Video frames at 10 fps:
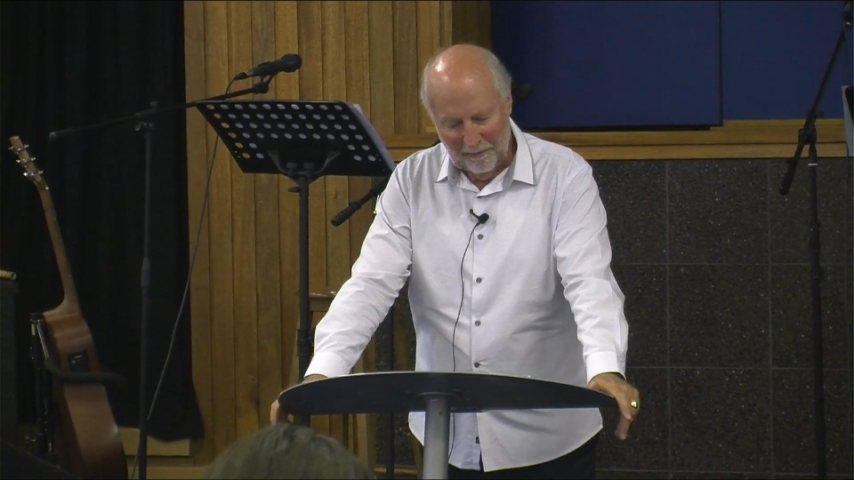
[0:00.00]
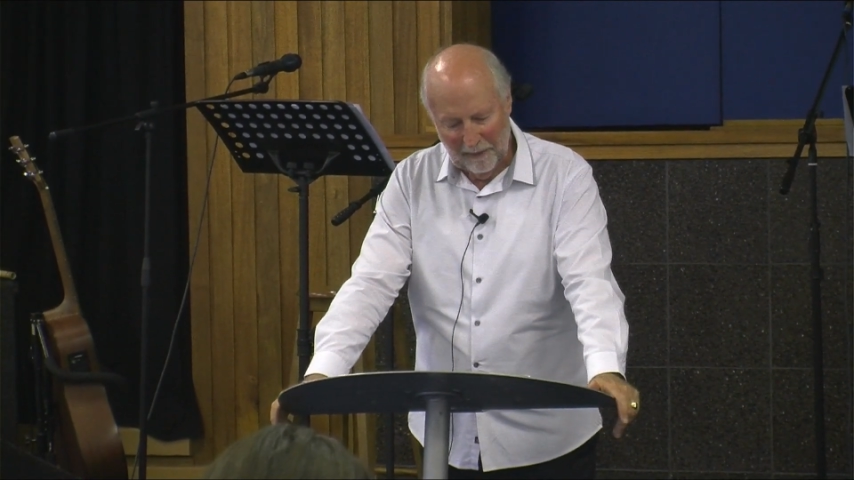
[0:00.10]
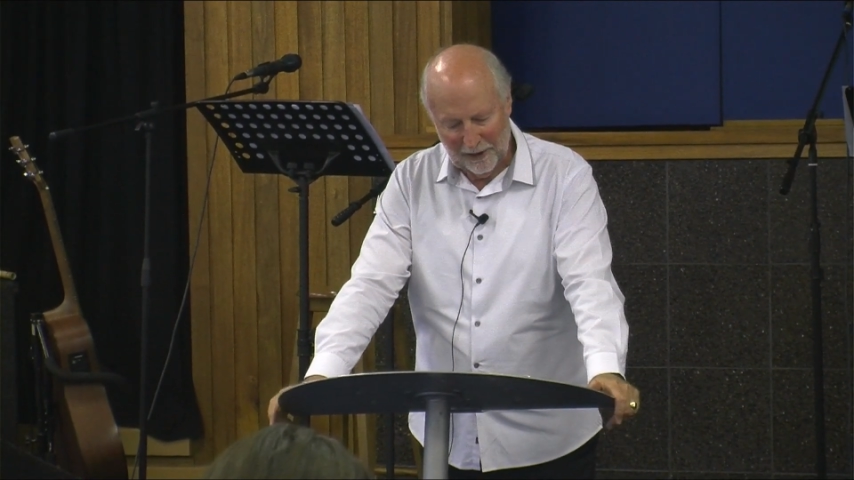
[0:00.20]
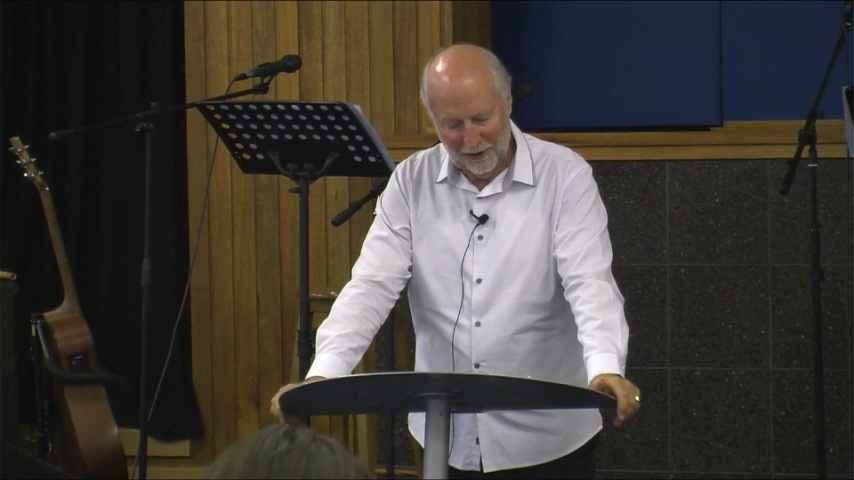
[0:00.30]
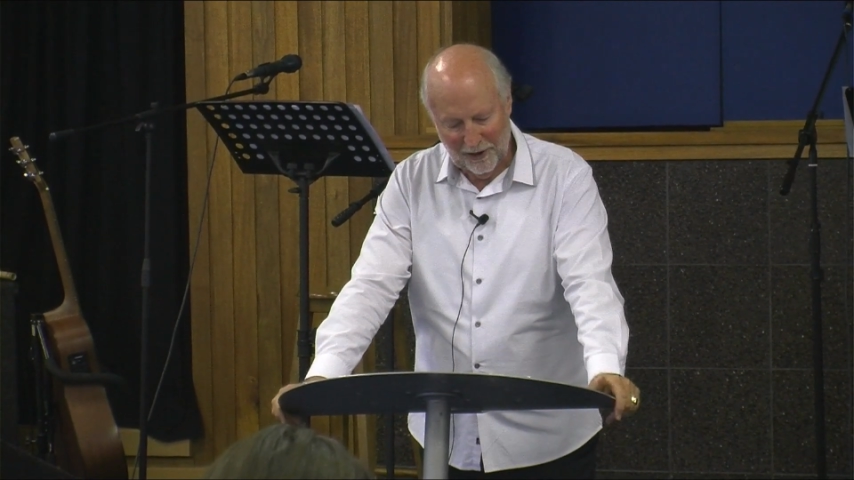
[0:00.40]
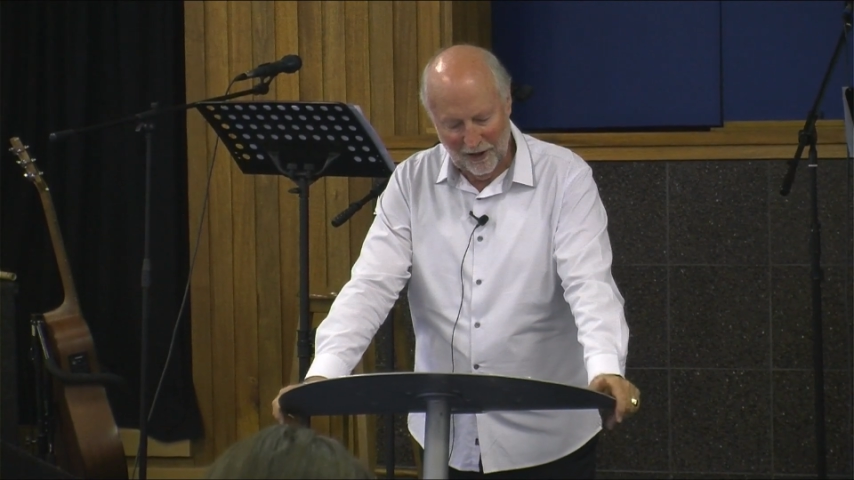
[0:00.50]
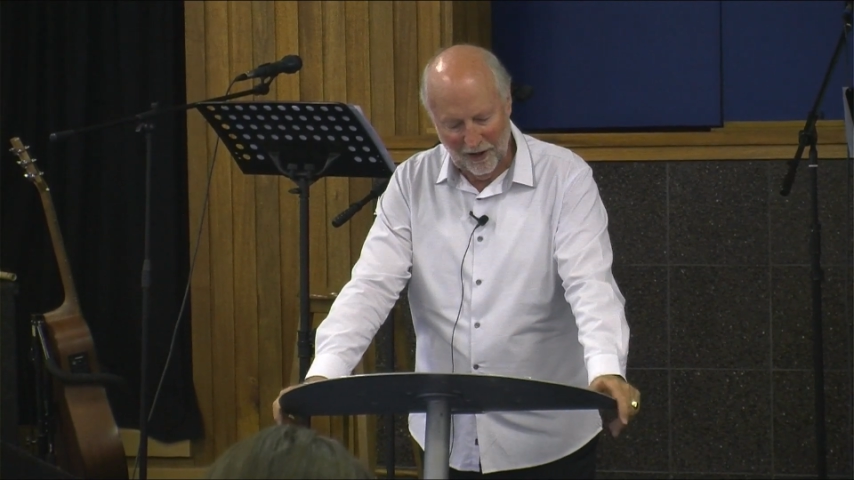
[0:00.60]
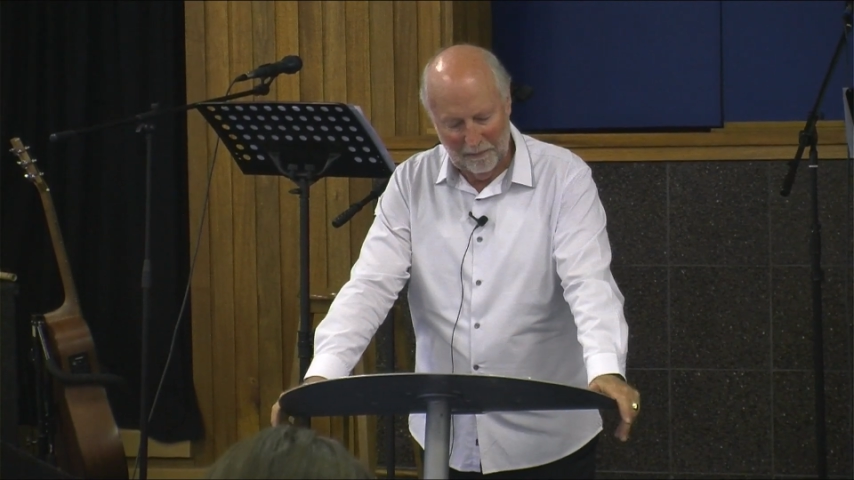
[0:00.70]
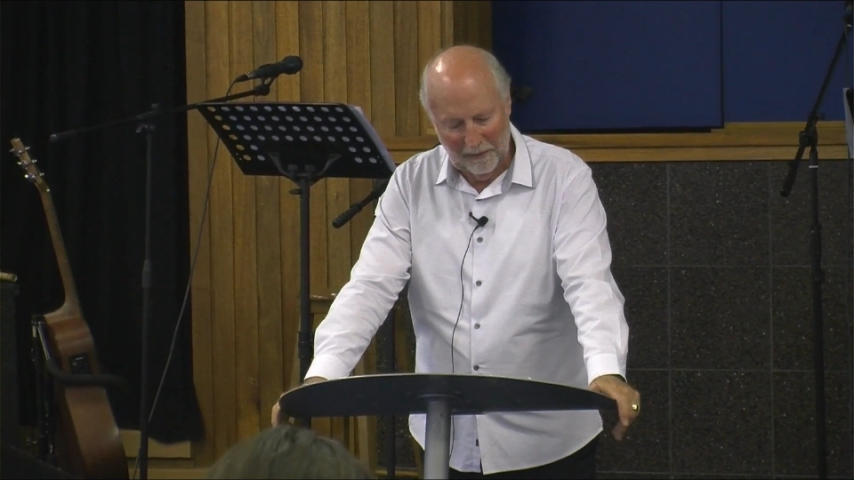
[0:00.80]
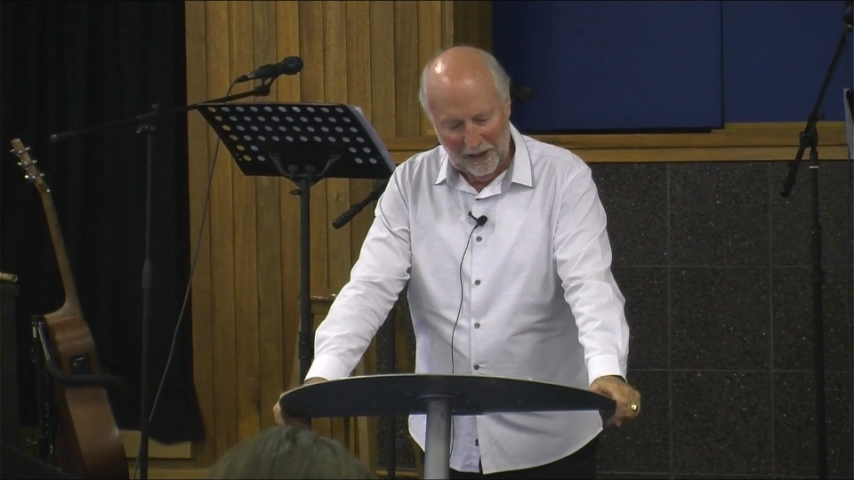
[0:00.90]
much
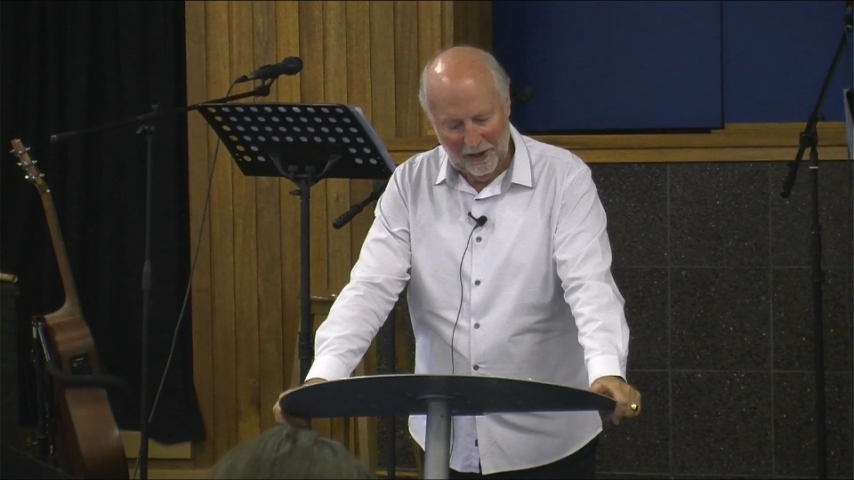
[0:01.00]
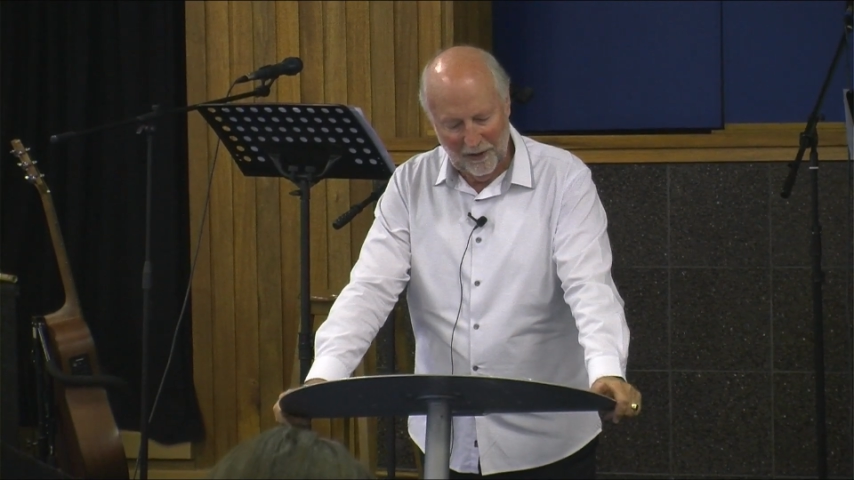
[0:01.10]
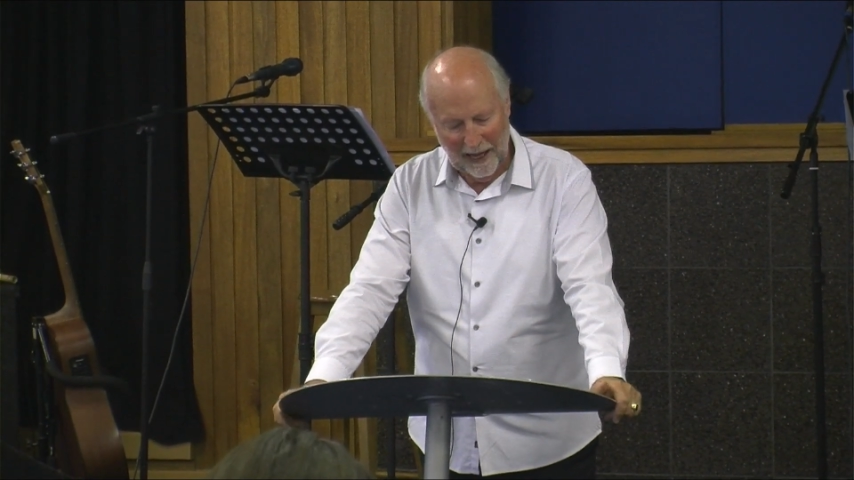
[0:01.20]
time you